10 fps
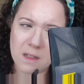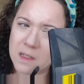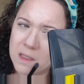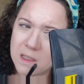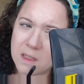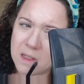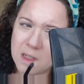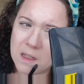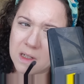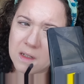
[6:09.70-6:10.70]
just
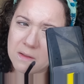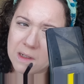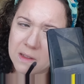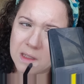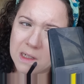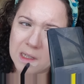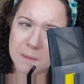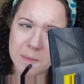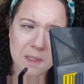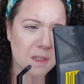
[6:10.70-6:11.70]
around the
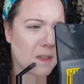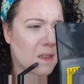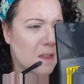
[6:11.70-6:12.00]
lips.